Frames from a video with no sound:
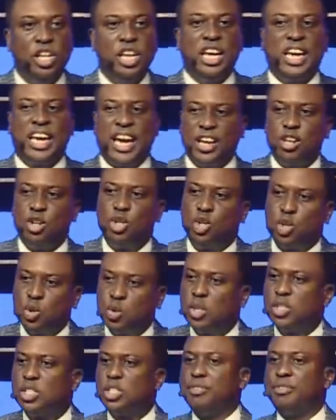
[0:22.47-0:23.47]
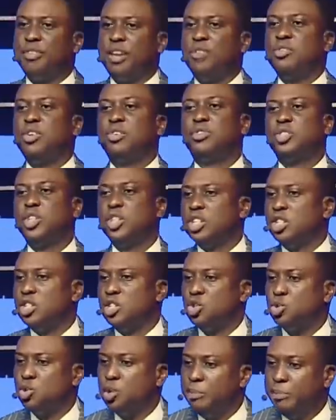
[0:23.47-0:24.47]
can you do us the favor of turning this
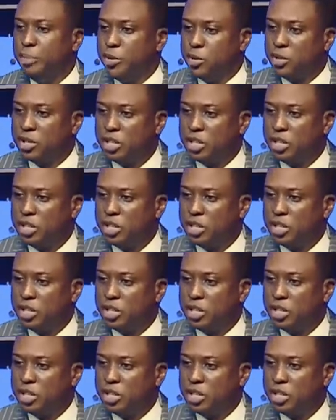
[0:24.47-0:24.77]
to a book?